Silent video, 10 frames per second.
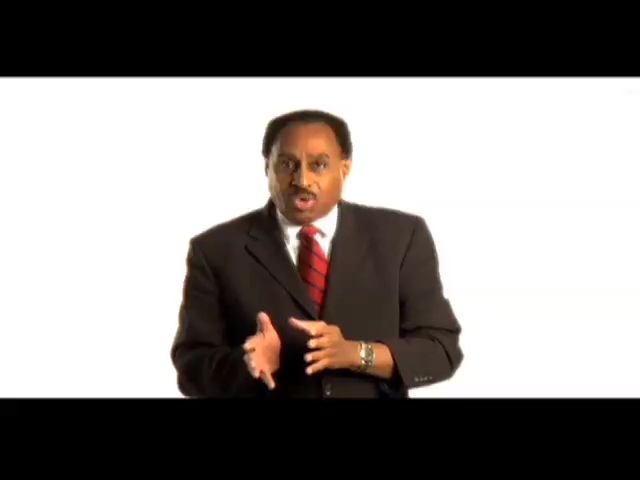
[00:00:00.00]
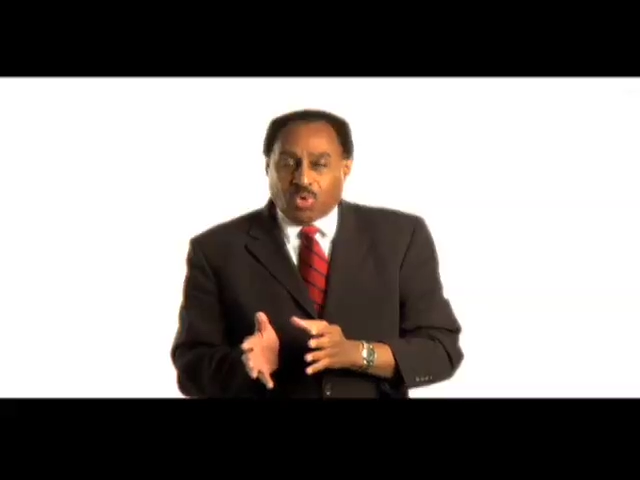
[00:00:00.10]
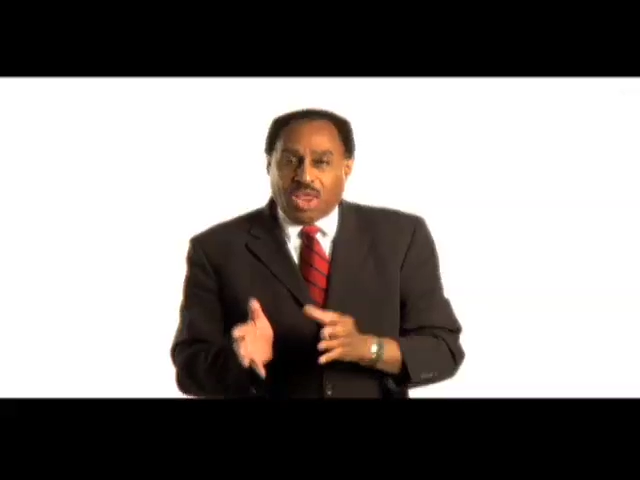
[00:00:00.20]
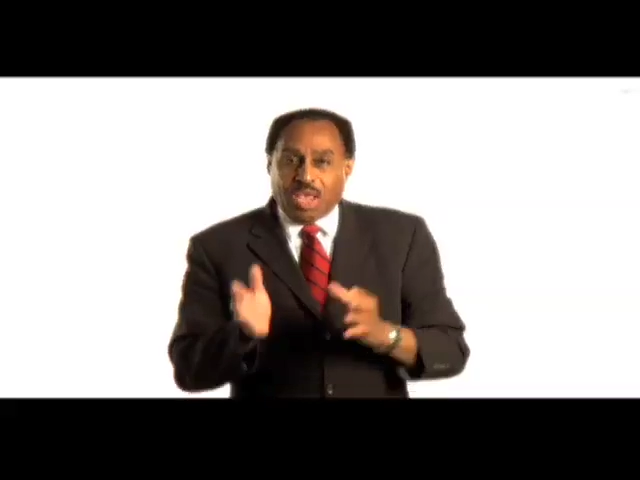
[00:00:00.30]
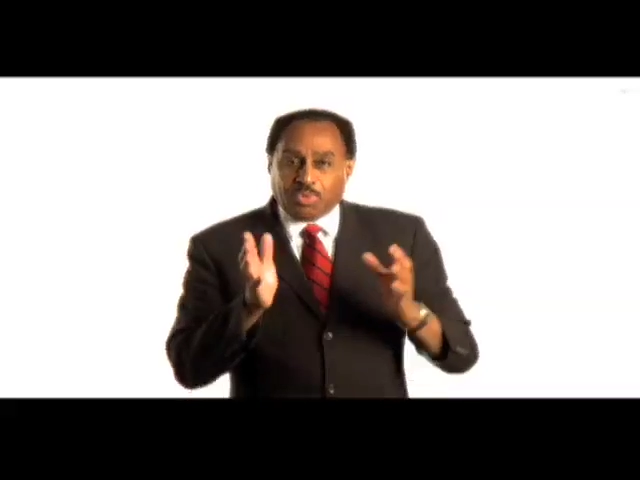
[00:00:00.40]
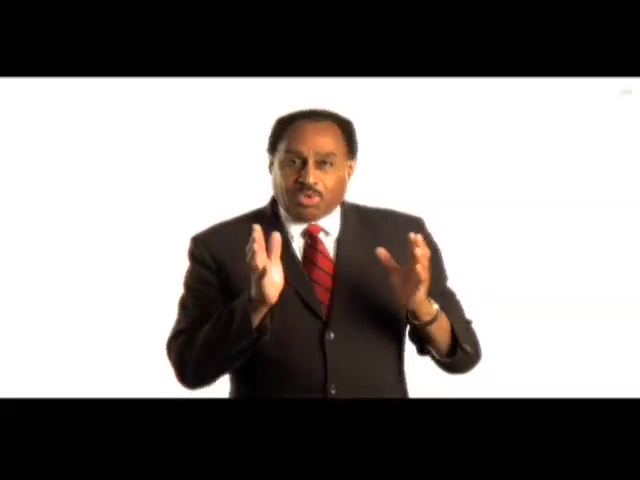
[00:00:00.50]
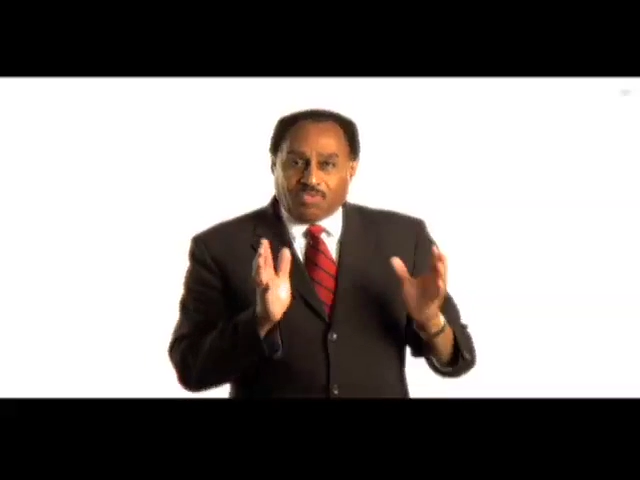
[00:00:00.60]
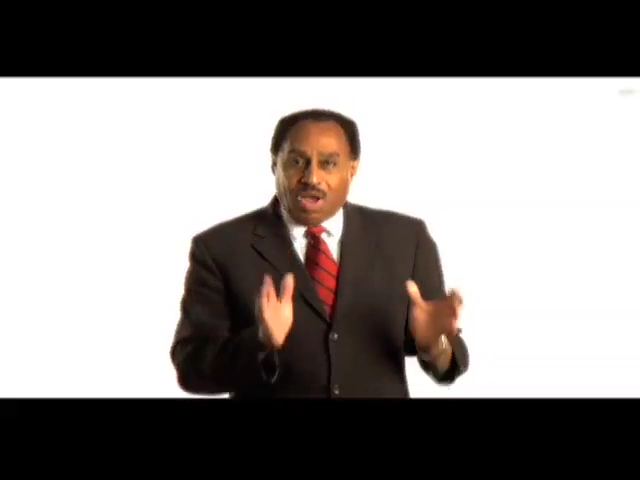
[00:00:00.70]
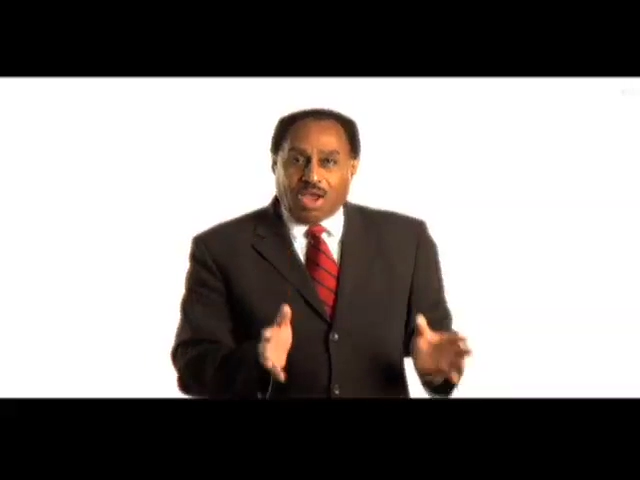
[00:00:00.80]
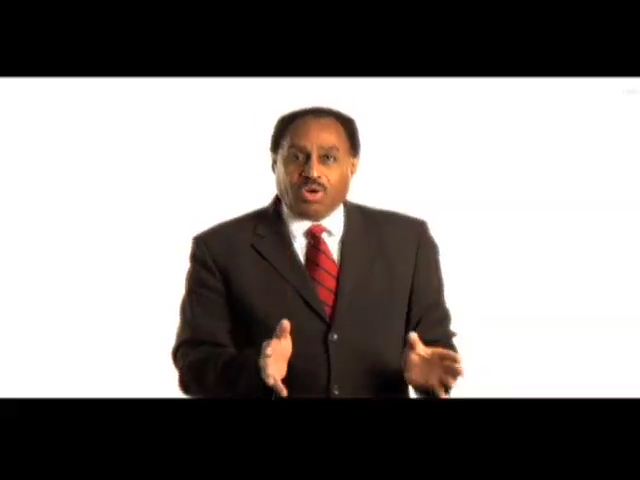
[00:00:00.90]
we're able to
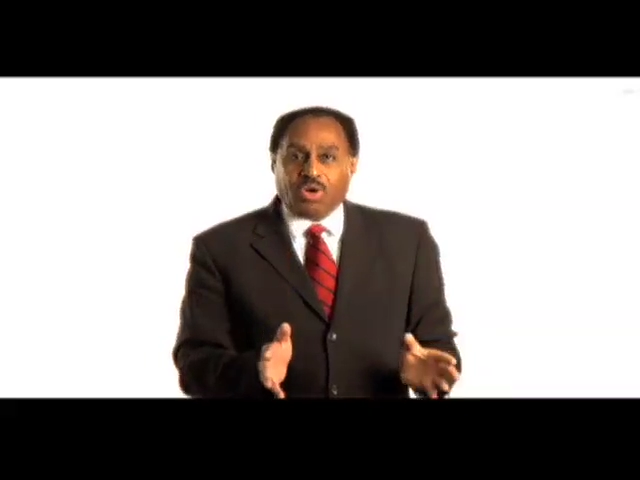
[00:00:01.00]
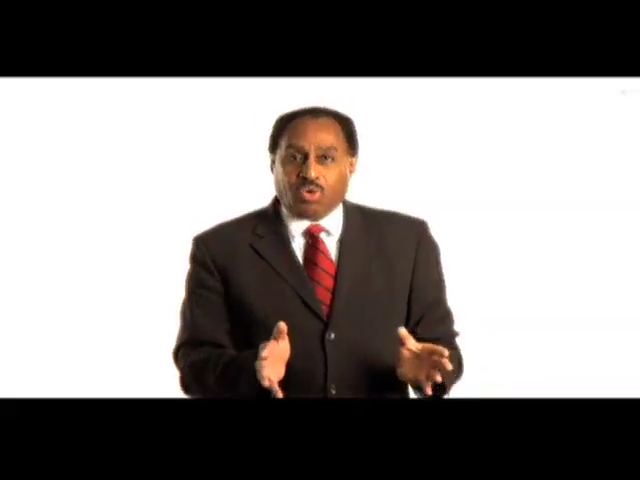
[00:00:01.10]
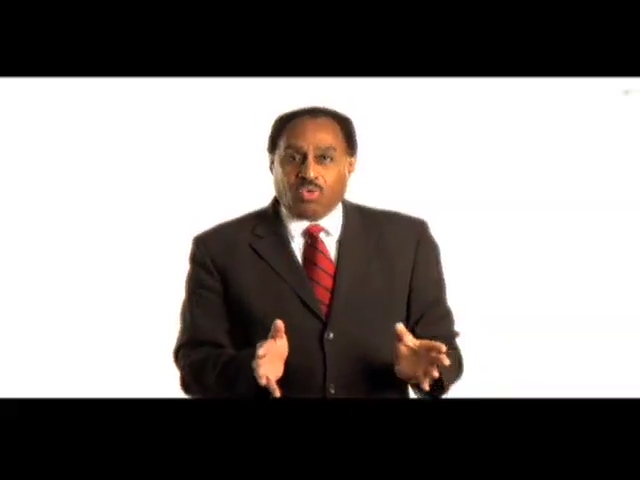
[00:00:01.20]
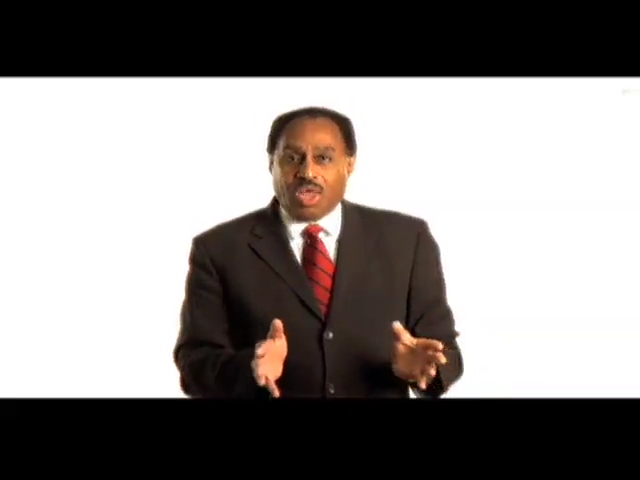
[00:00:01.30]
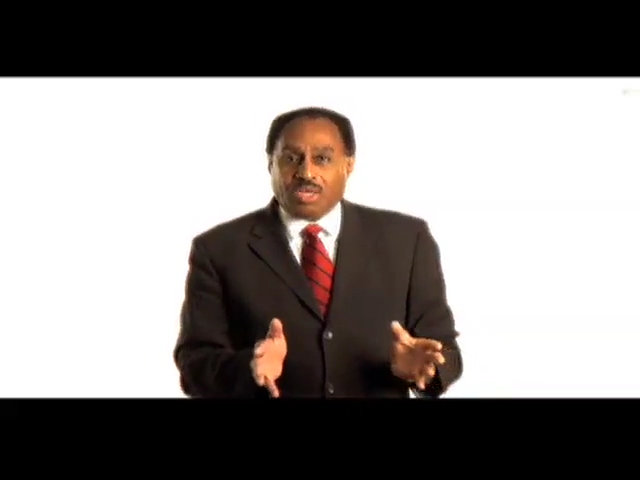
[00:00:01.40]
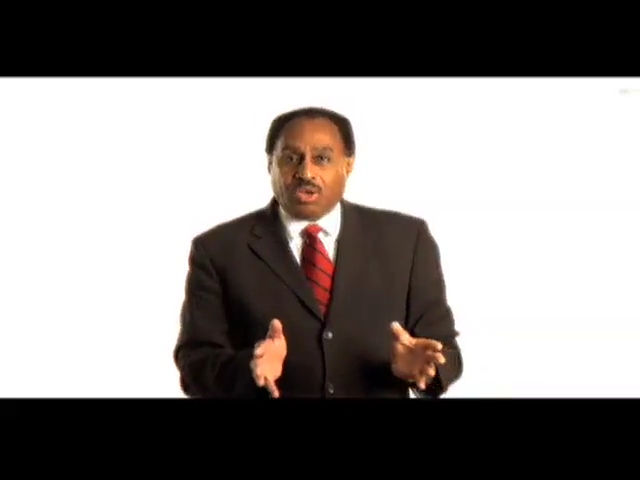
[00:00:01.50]
find our correct